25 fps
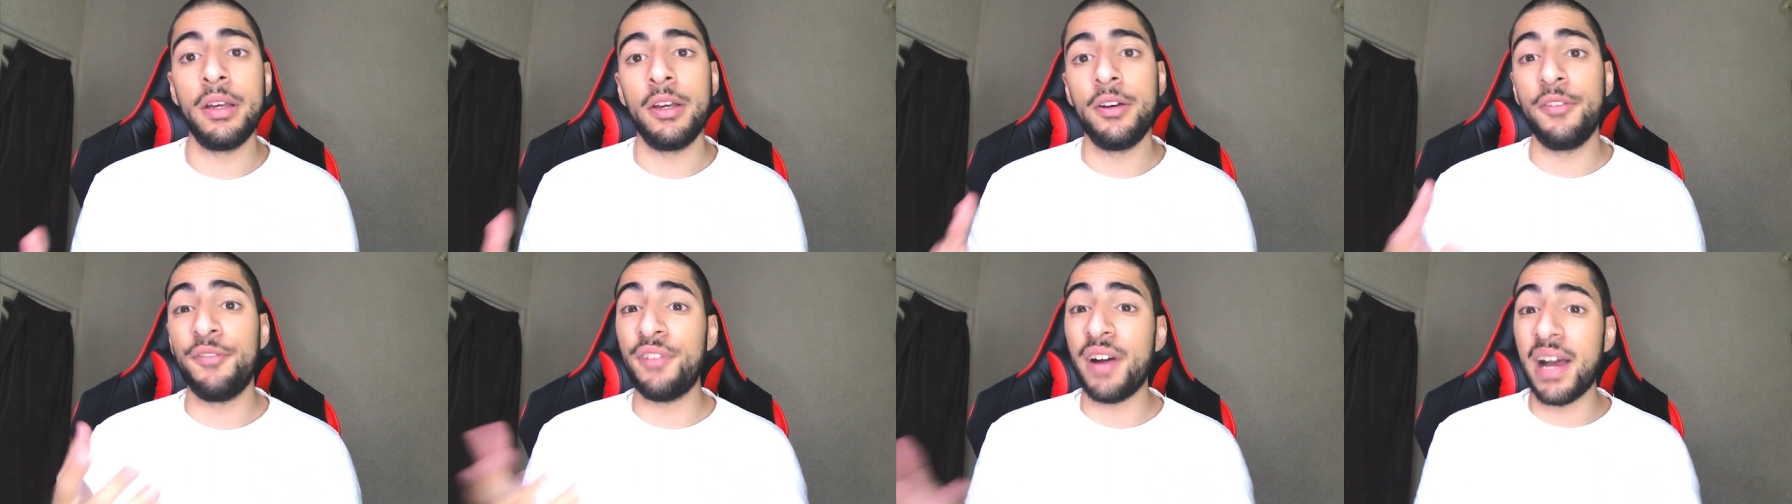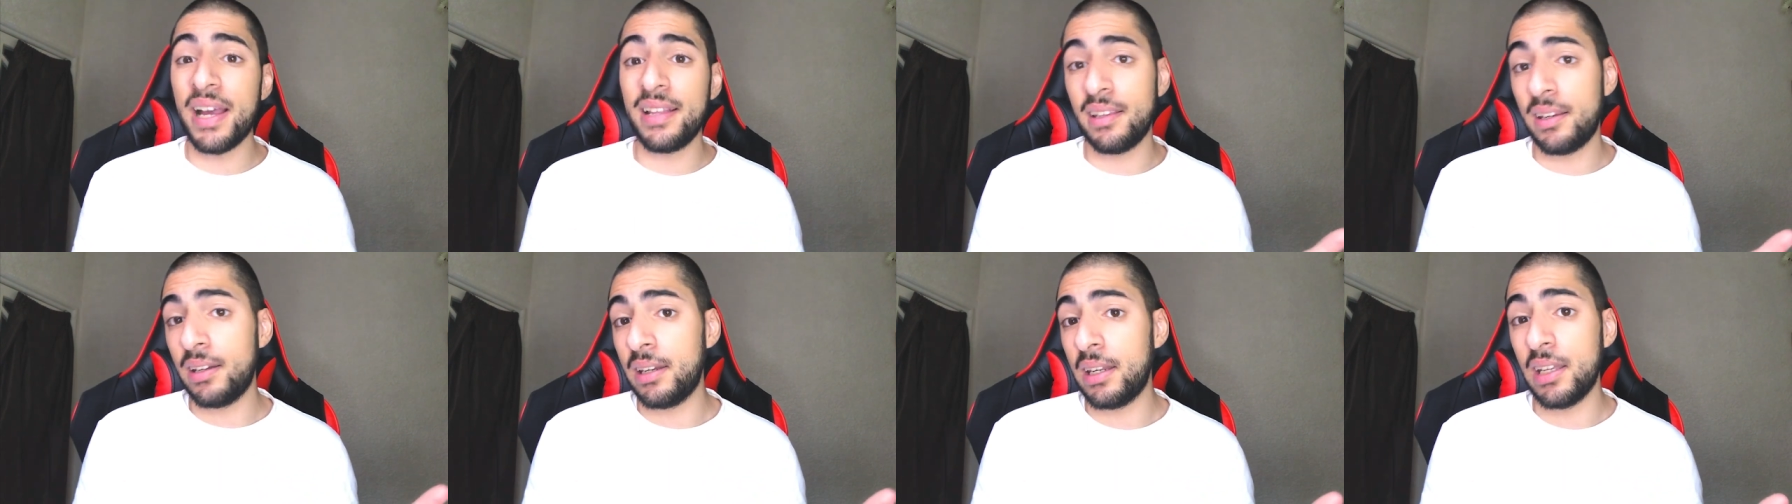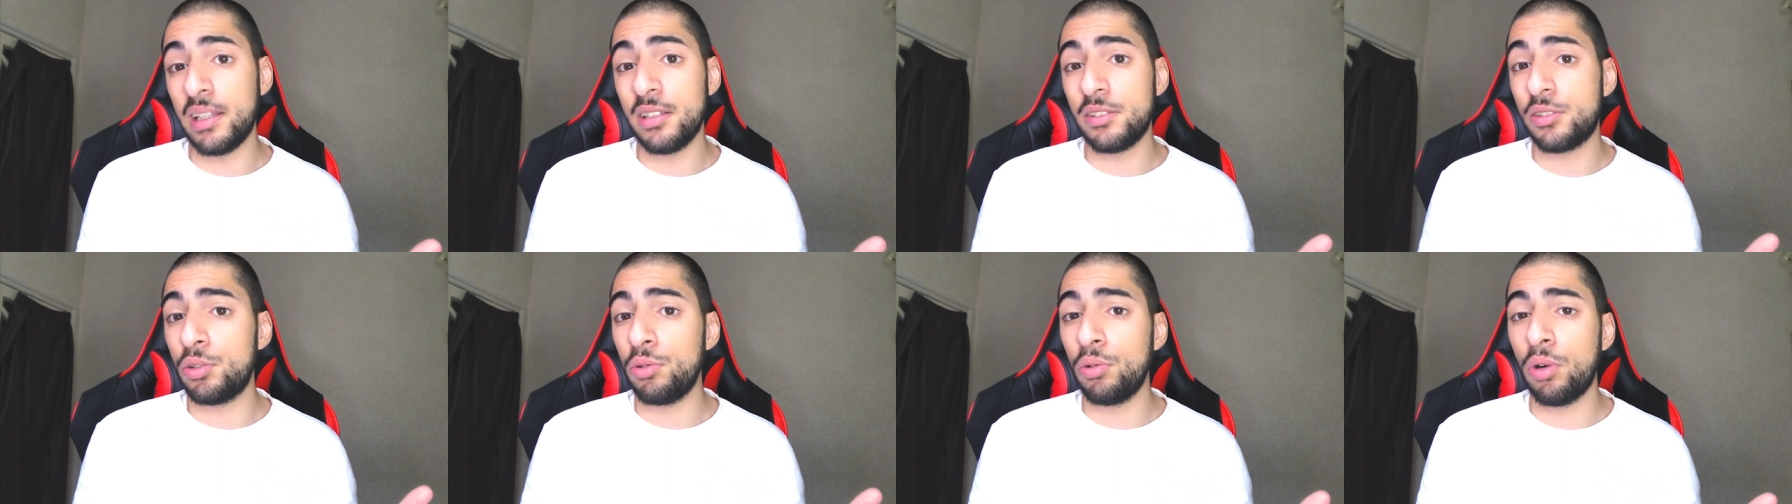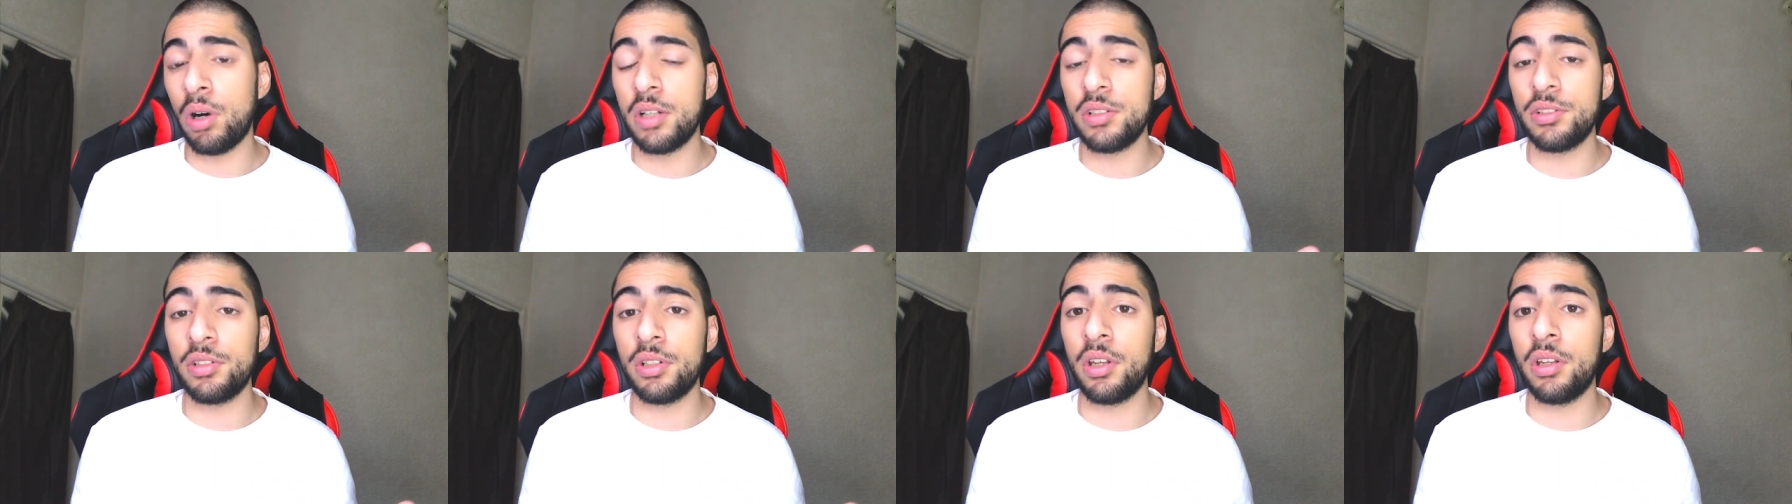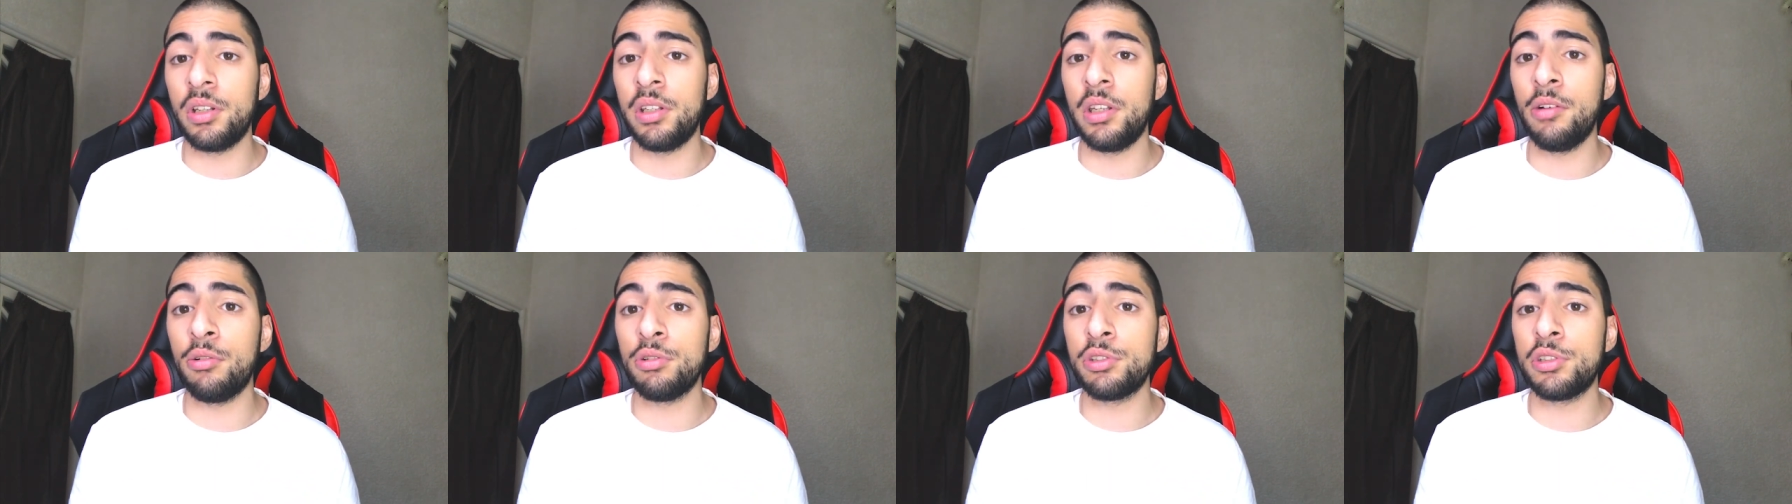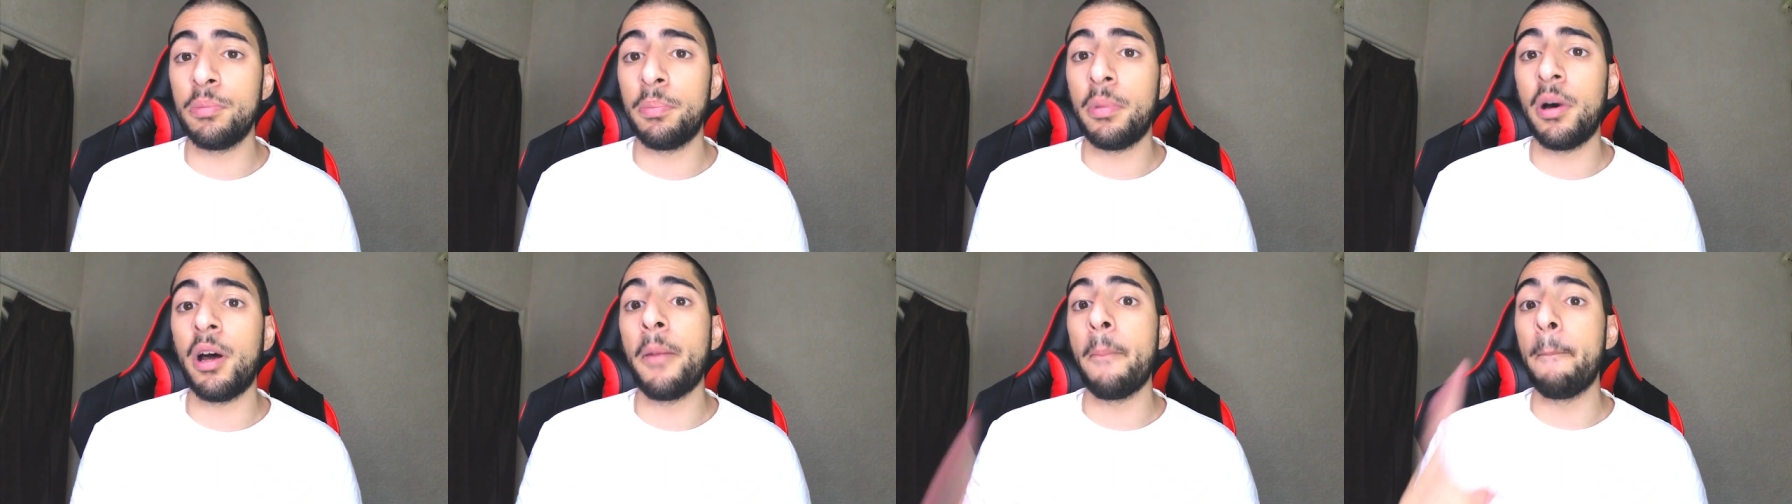Vi didn't hit two hundred on the
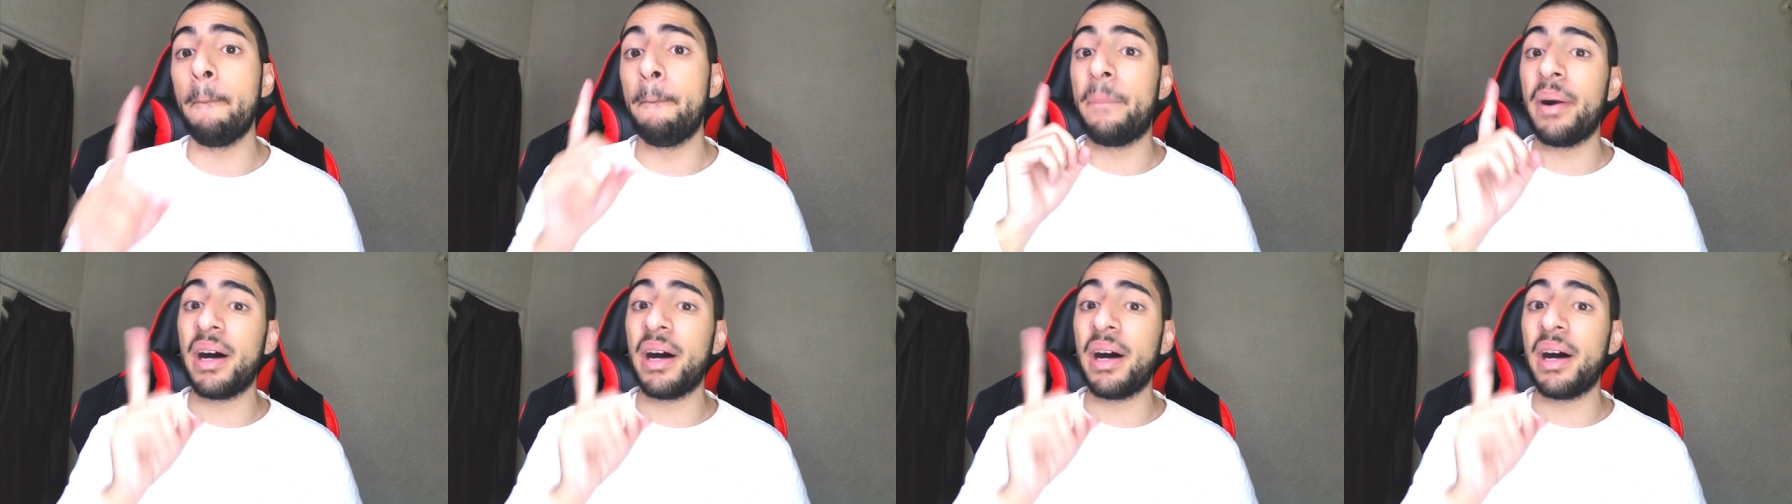Autobahn,